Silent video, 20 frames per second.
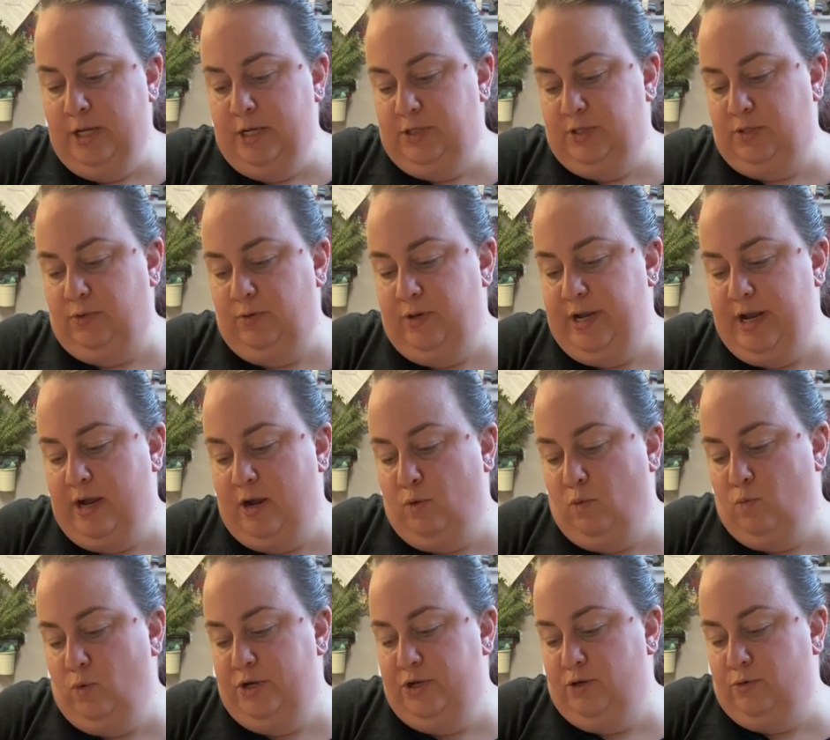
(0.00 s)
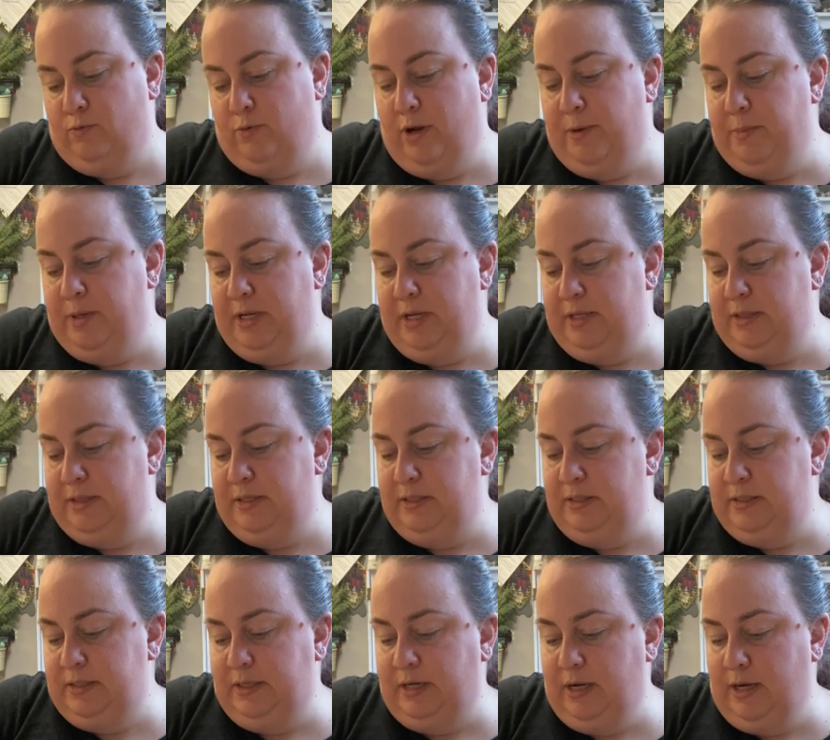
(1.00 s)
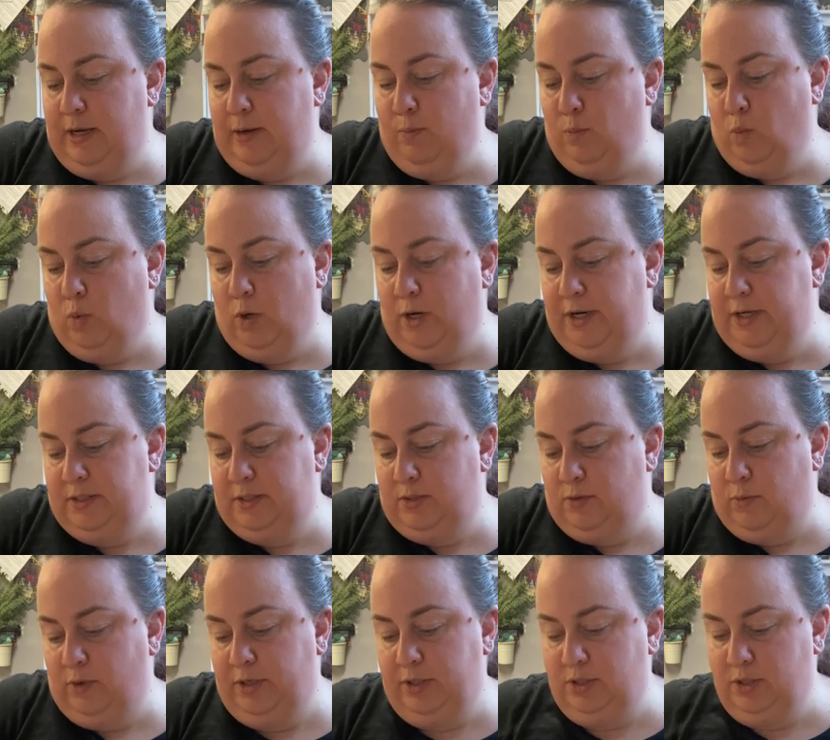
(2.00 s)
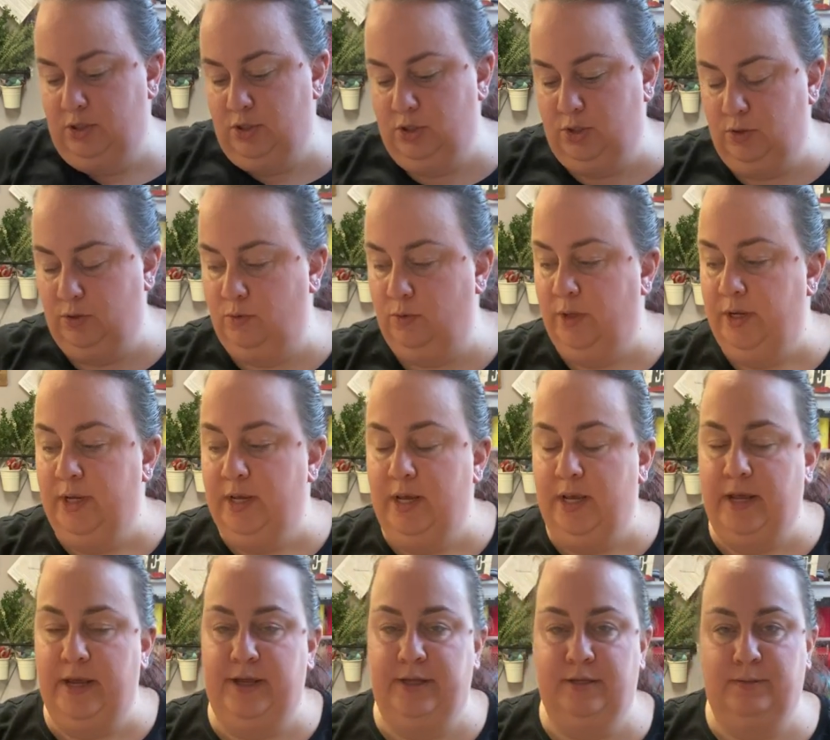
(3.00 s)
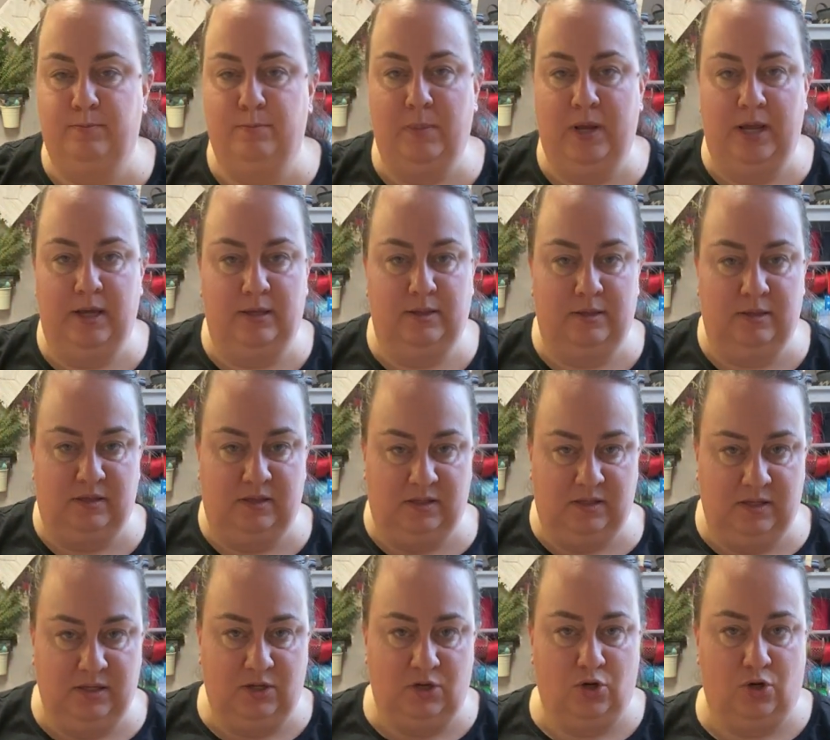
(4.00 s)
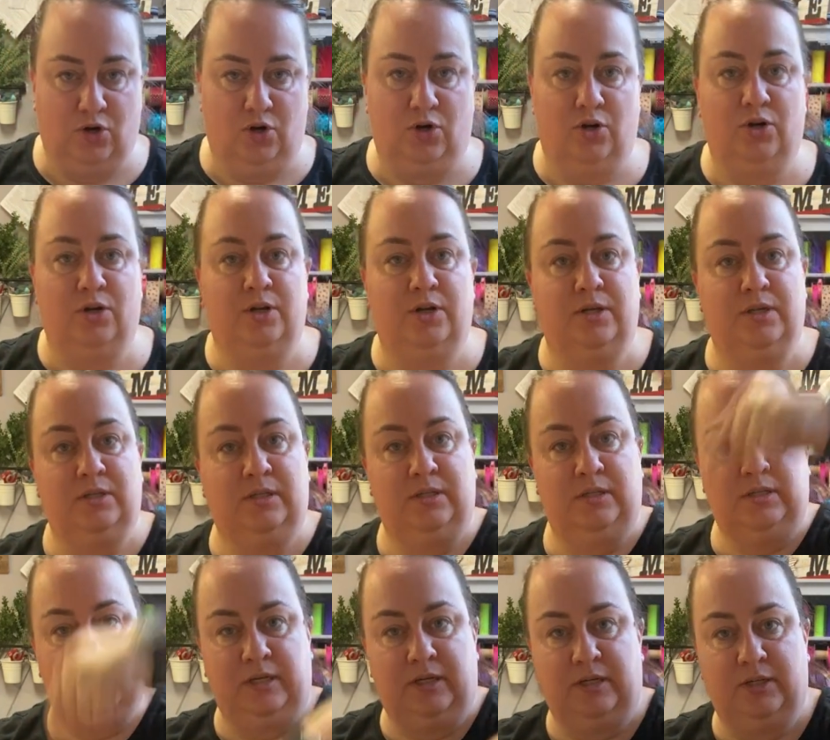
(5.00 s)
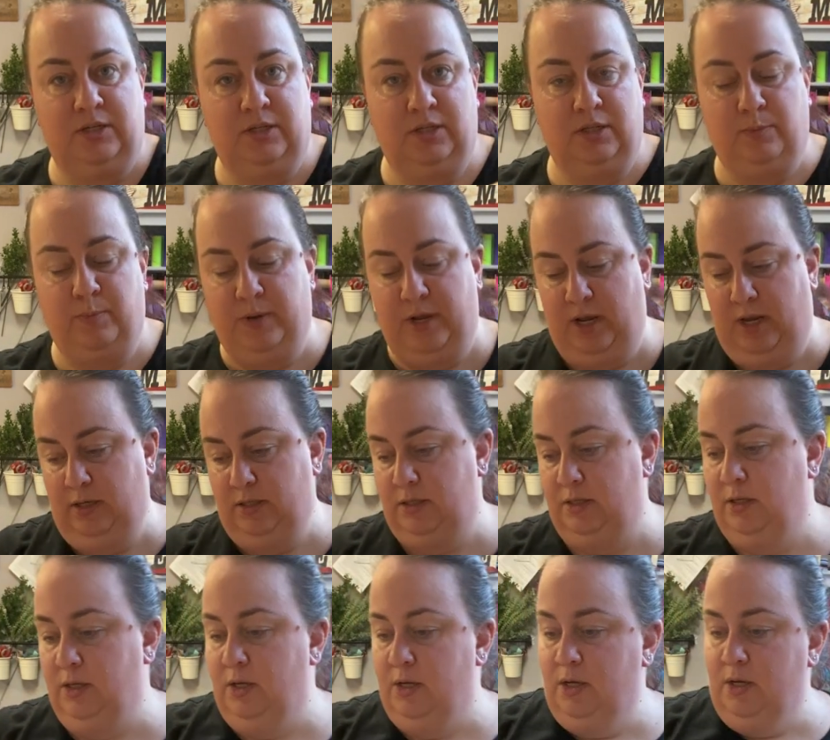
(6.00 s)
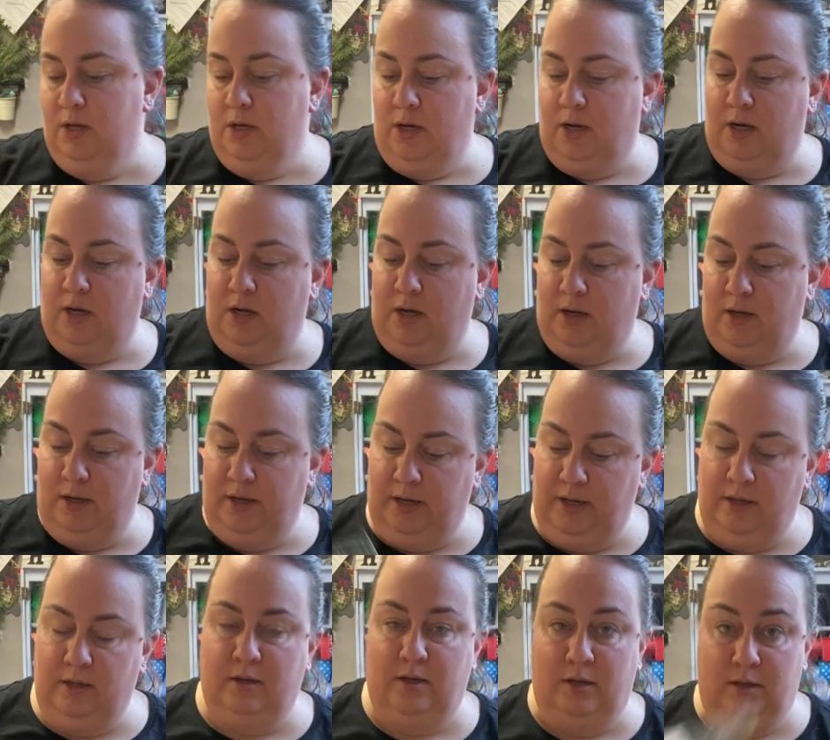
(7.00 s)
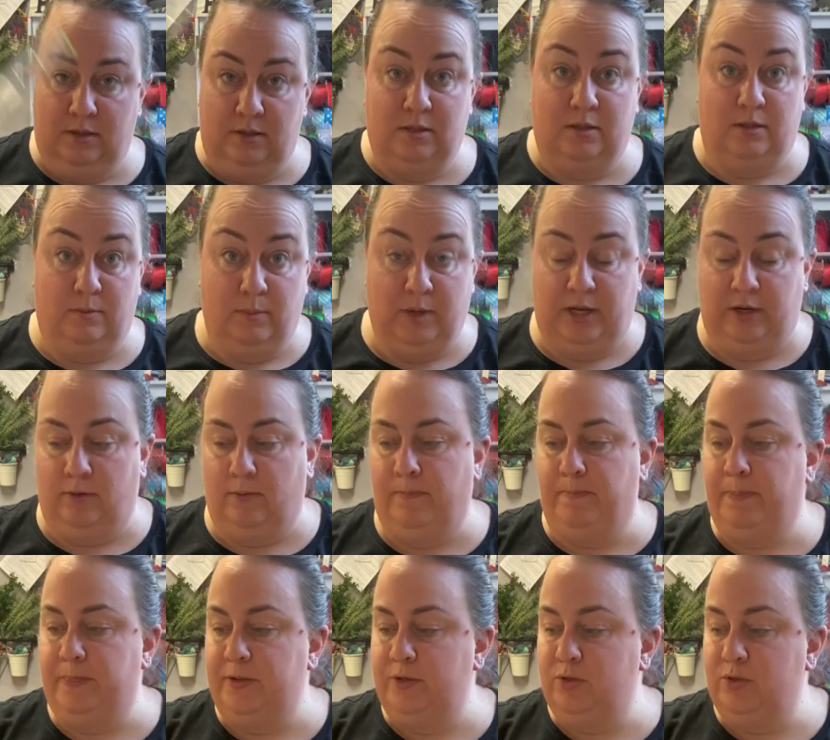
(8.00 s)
So now when you're rubbing it this time, what it's going to do is make the sticker stick to the paint and to the metal.